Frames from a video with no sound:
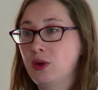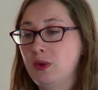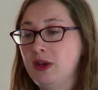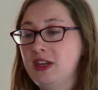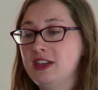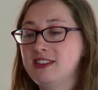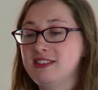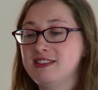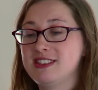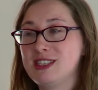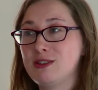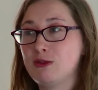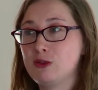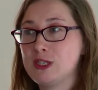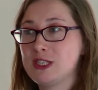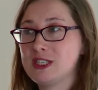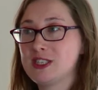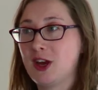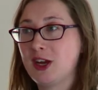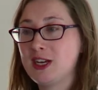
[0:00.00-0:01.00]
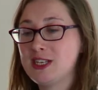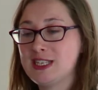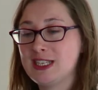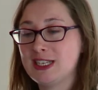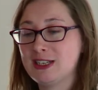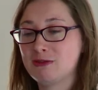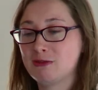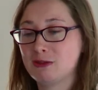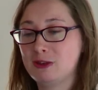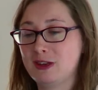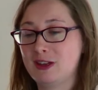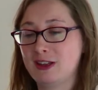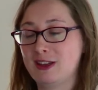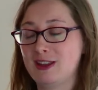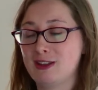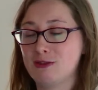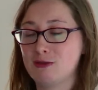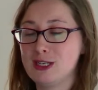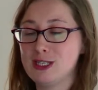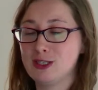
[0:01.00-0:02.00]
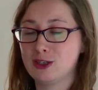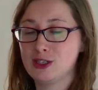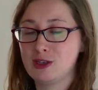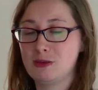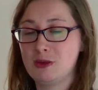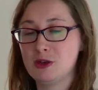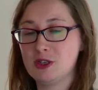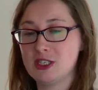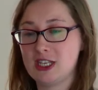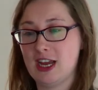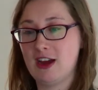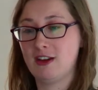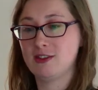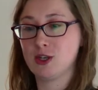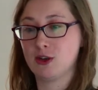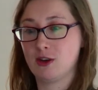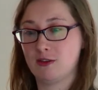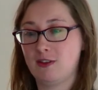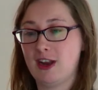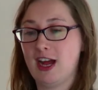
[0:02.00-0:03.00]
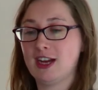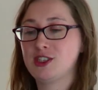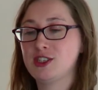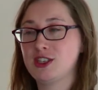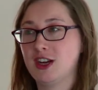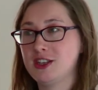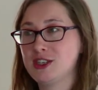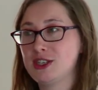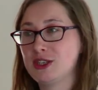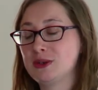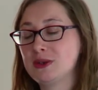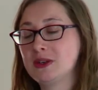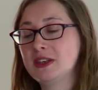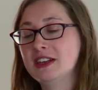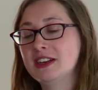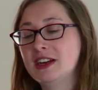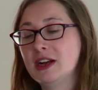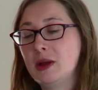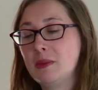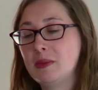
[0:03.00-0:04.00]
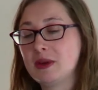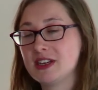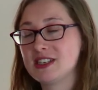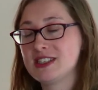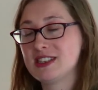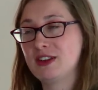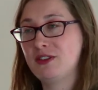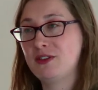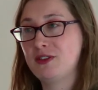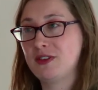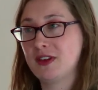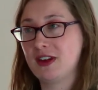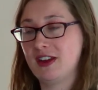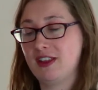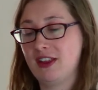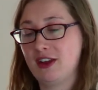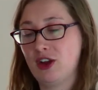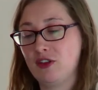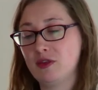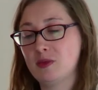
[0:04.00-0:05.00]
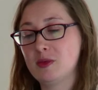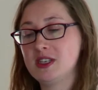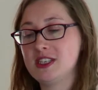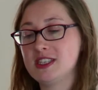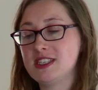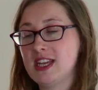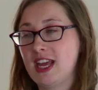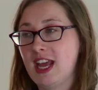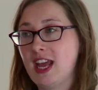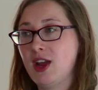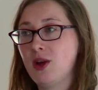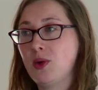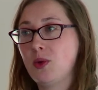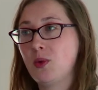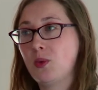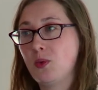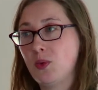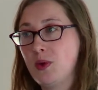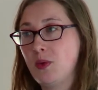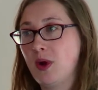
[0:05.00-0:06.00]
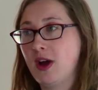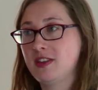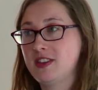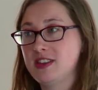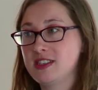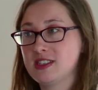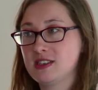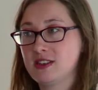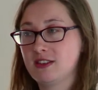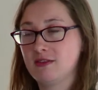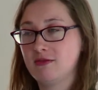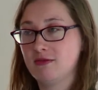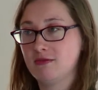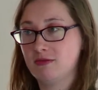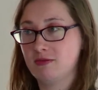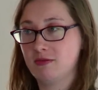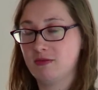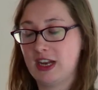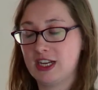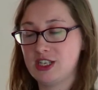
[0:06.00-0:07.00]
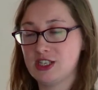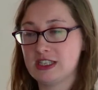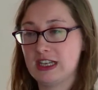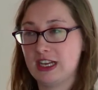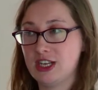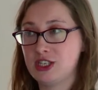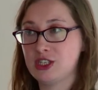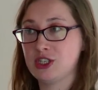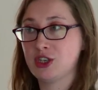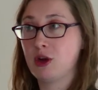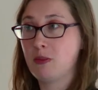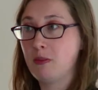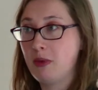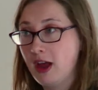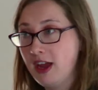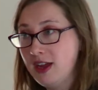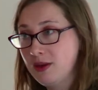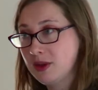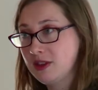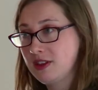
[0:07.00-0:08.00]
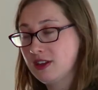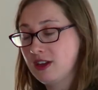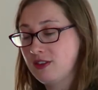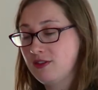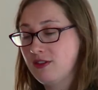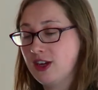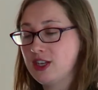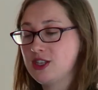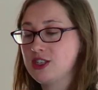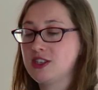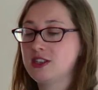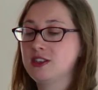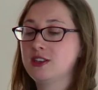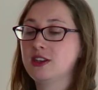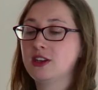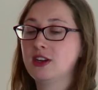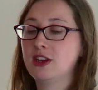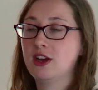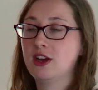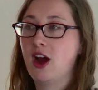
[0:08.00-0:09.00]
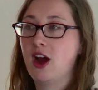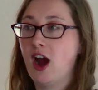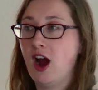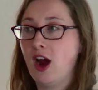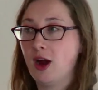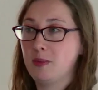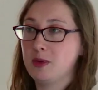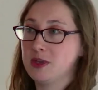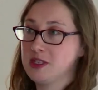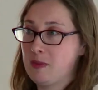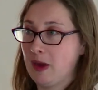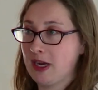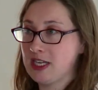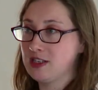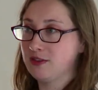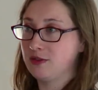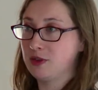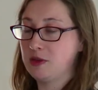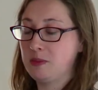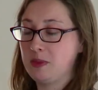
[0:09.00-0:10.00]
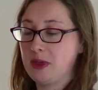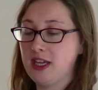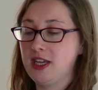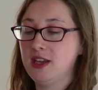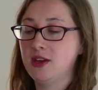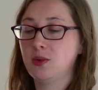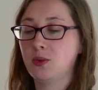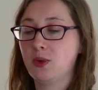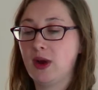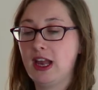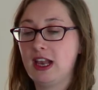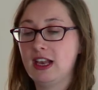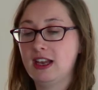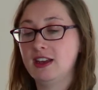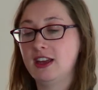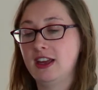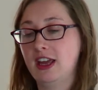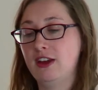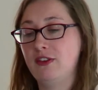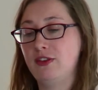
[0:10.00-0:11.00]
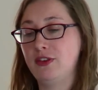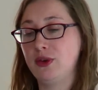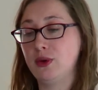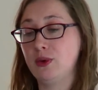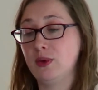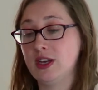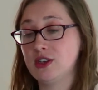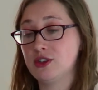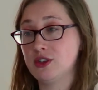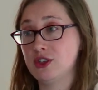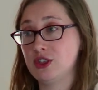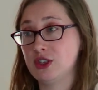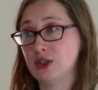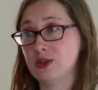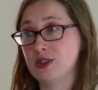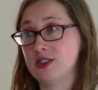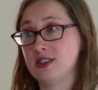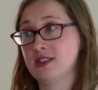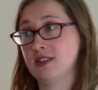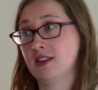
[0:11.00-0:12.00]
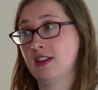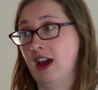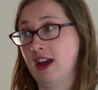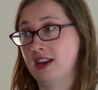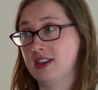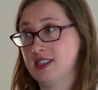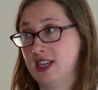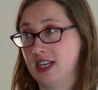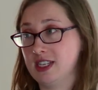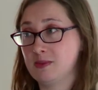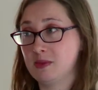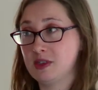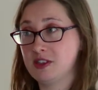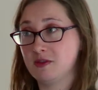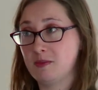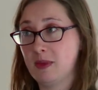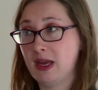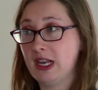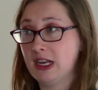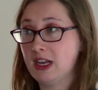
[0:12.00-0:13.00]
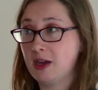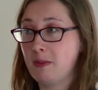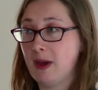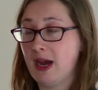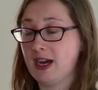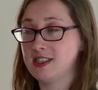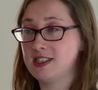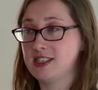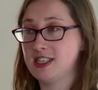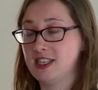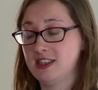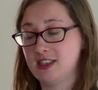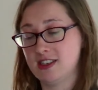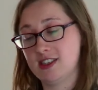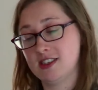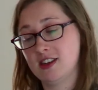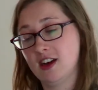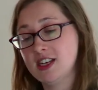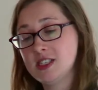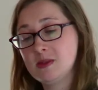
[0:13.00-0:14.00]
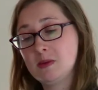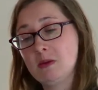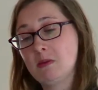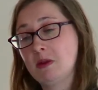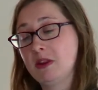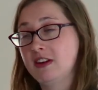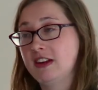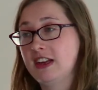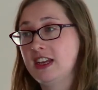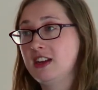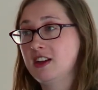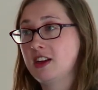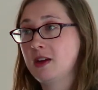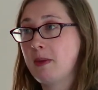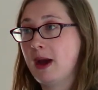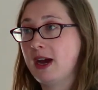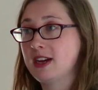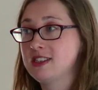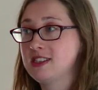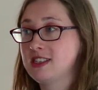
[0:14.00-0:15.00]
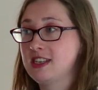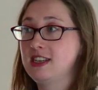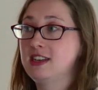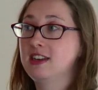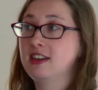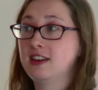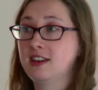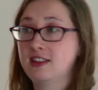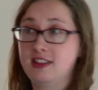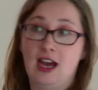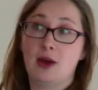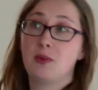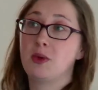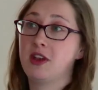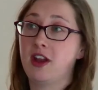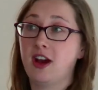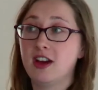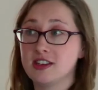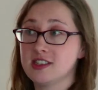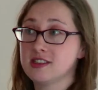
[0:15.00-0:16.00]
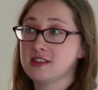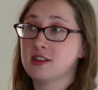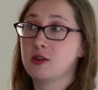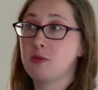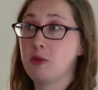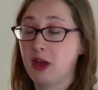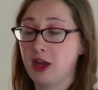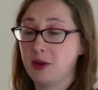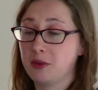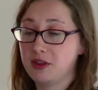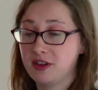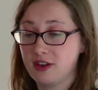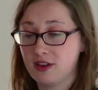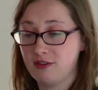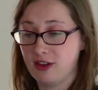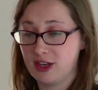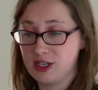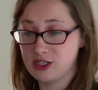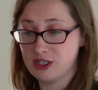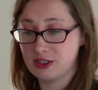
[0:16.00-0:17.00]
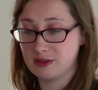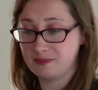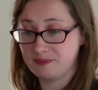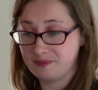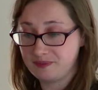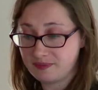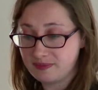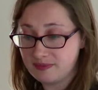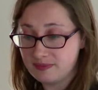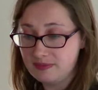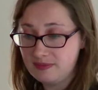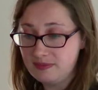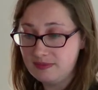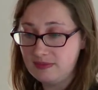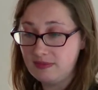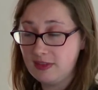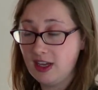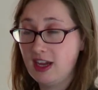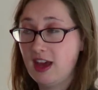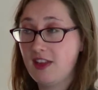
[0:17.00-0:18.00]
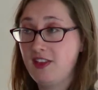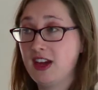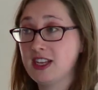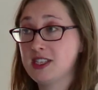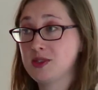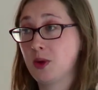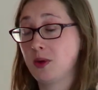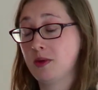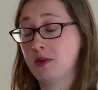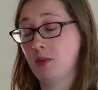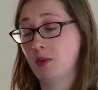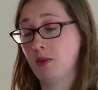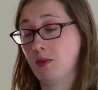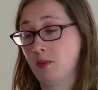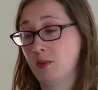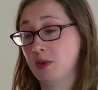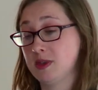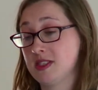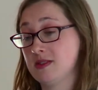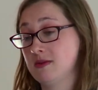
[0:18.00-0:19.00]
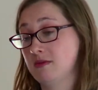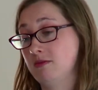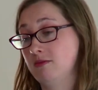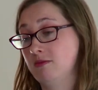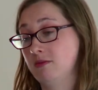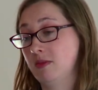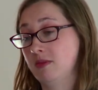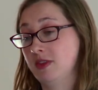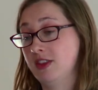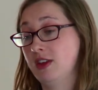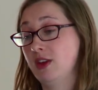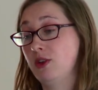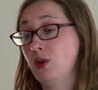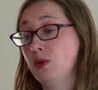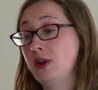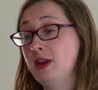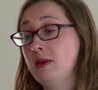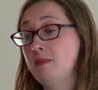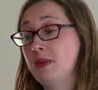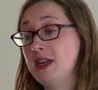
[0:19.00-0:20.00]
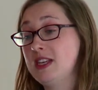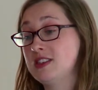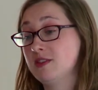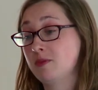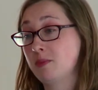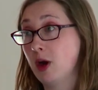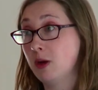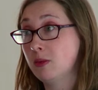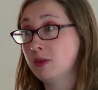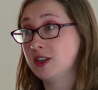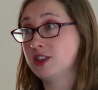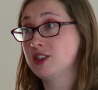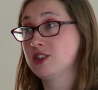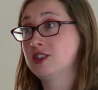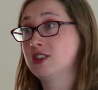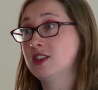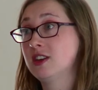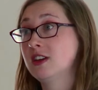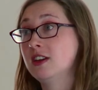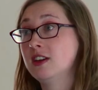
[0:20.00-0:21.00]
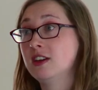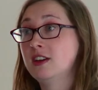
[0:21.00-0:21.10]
we in civil society and the research community have sort of latched onto, because if government is saying we want this legislation to comply with the Convention, our perspective would be, well, if you introduce an assessment of mental capacity that denies people their legal capacity, that will not comply with the Convention. And that's what was the only piece of published